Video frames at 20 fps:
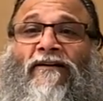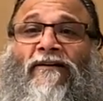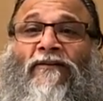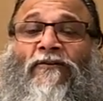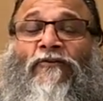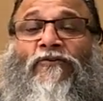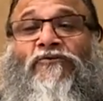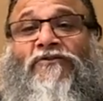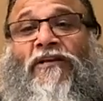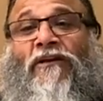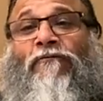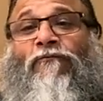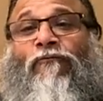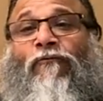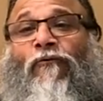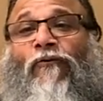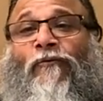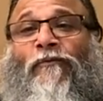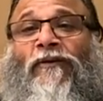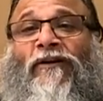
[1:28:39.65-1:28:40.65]
You save
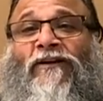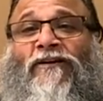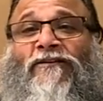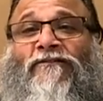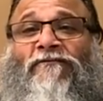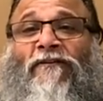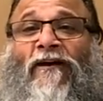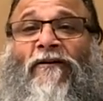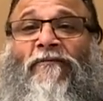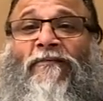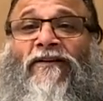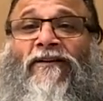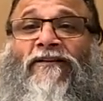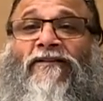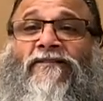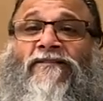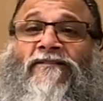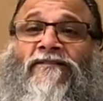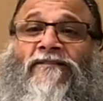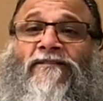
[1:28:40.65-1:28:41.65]
four minutes, five
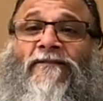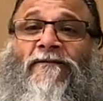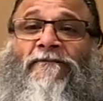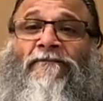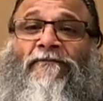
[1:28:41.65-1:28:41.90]
minutes.